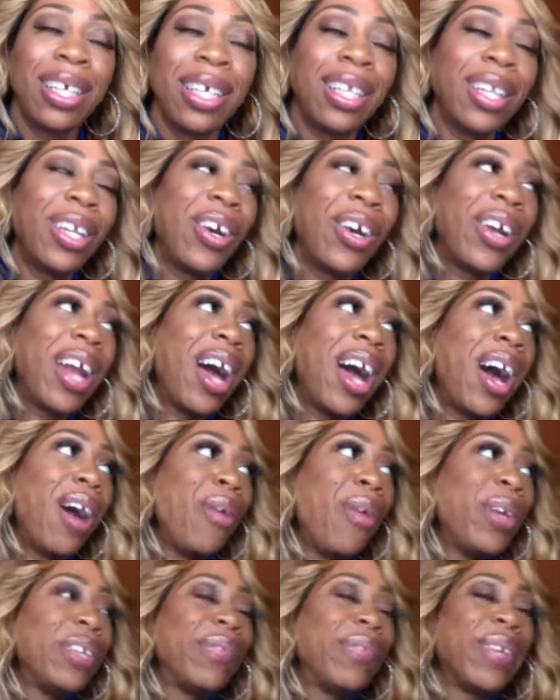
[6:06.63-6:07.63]
Lord, I
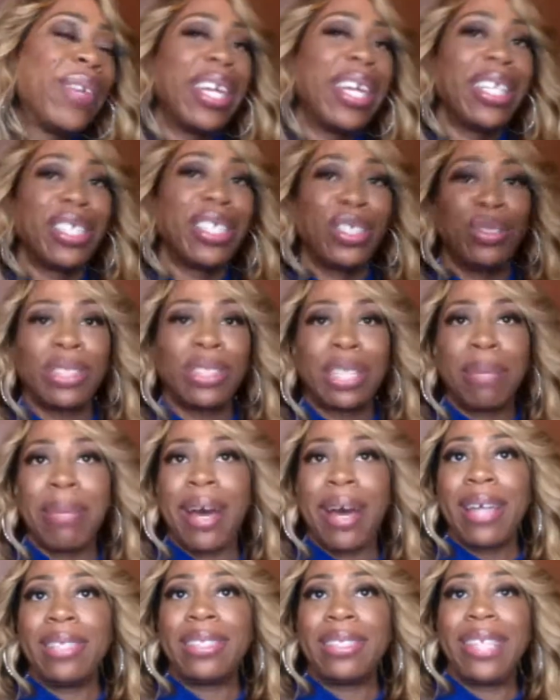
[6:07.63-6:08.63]
always forget that you
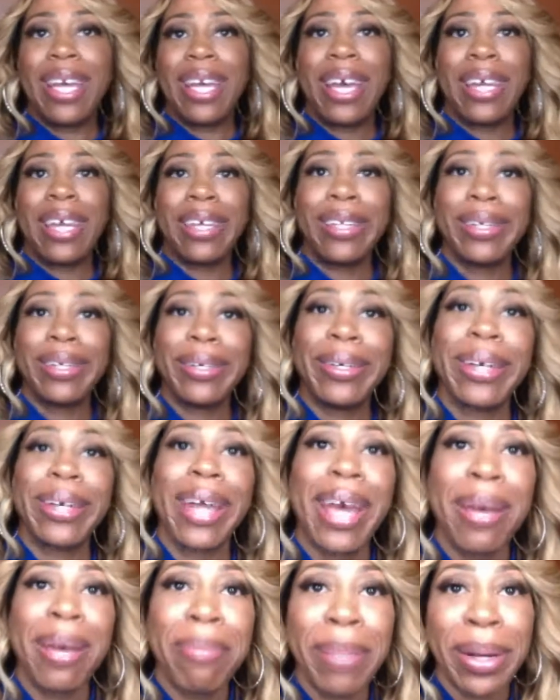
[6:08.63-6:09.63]
somebody's daddy. Lord,
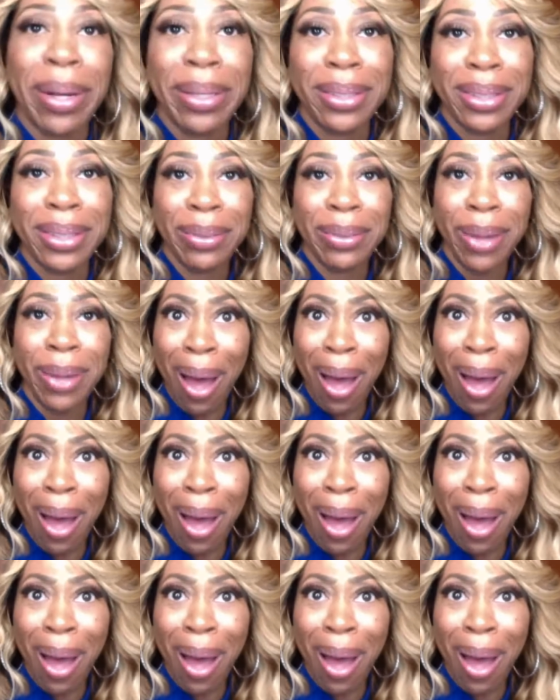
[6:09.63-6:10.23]
have mercy. Woo!